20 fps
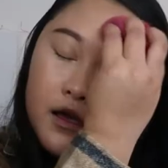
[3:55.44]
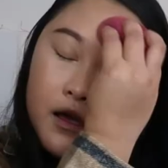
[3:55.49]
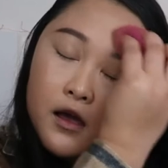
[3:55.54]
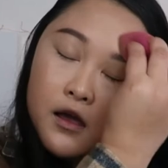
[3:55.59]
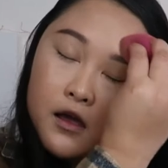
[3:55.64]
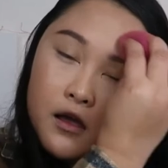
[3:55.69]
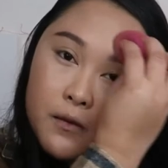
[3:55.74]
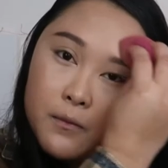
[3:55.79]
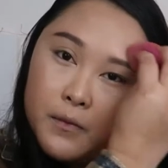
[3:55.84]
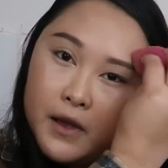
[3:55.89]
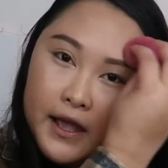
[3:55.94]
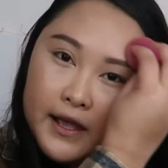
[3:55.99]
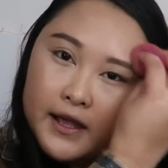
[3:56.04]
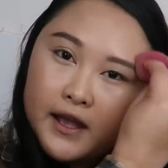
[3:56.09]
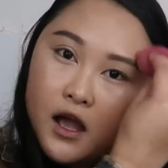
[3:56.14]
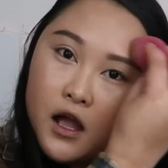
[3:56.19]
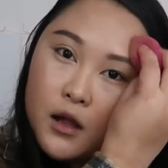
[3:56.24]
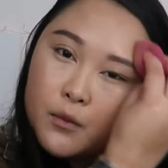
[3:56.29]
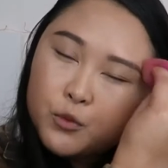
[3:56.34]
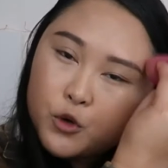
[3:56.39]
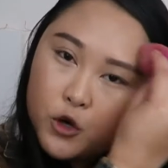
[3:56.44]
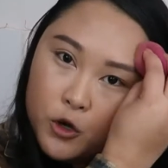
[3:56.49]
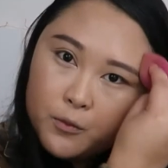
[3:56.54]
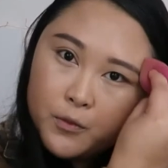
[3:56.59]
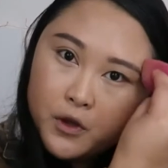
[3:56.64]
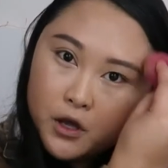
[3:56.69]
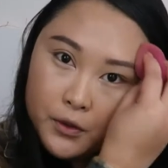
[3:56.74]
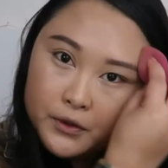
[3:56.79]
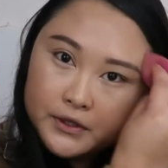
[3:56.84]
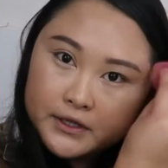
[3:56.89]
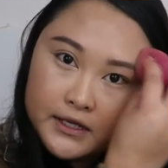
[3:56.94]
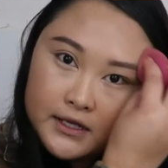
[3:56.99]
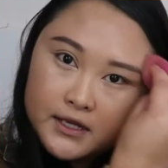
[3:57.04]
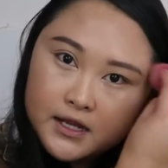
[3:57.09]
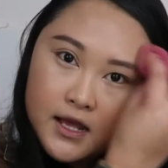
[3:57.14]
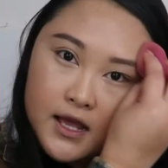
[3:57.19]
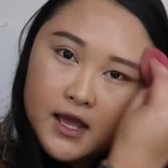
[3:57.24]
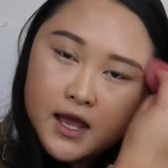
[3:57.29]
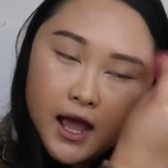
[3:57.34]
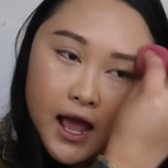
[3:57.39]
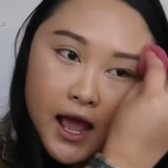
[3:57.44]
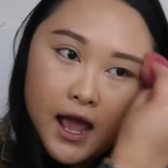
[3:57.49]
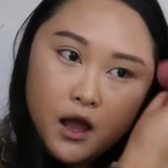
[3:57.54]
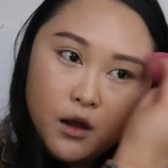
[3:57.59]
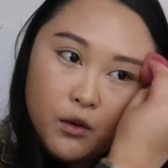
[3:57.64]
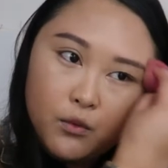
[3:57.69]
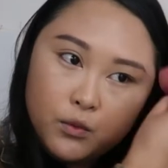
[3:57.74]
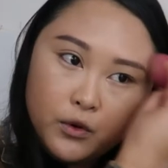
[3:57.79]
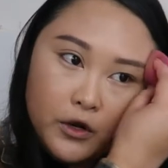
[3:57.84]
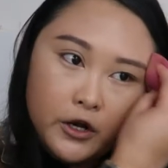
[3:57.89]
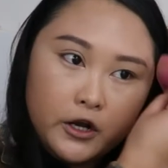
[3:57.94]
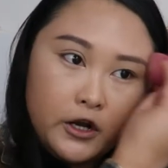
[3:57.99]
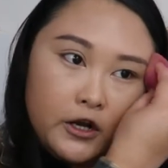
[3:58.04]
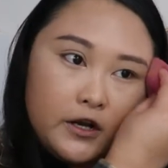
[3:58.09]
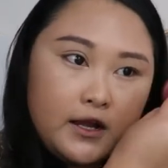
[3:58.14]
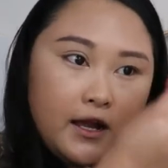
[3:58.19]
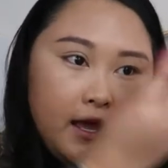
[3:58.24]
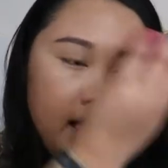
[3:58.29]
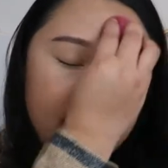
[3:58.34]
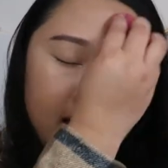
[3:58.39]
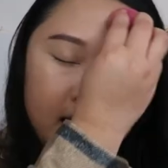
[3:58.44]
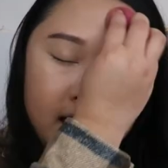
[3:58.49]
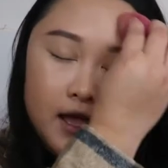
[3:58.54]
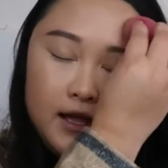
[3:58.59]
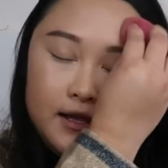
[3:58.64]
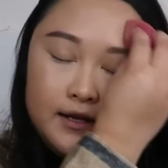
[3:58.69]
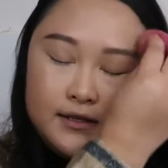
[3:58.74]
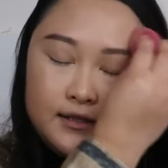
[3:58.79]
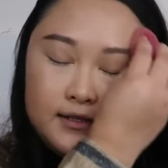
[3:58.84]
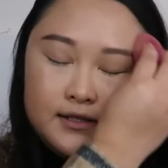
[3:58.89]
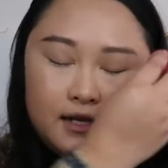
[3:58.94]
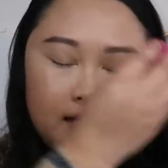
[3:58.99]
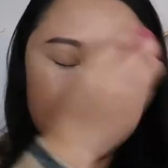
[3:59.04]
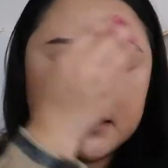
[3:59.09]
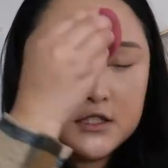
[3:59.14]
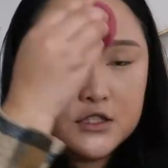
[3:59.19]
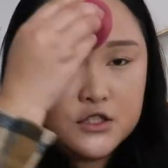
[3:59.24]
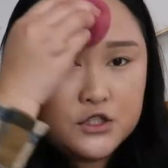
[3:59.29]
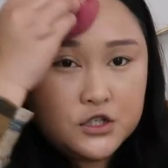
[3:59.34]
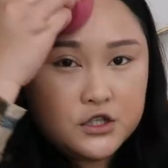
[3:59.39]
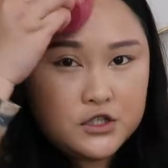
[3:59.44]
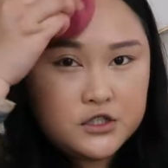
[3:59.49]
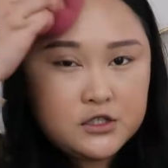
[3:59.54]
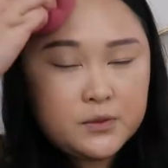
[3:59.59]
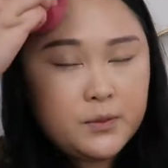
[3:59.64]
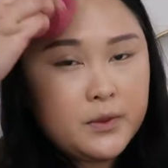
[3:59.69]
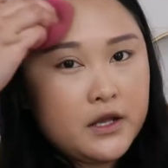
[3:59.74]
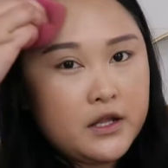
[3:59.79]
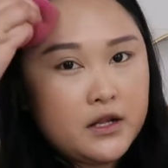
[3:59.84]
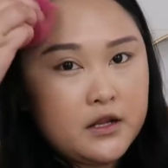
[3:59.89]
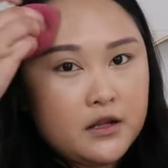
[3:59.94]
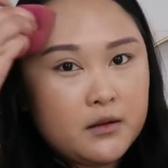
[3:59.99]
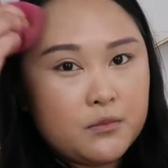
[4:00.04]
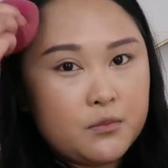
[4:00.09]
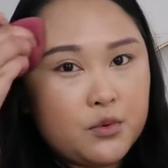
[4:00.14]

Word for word: I got promoted at work, and it's just been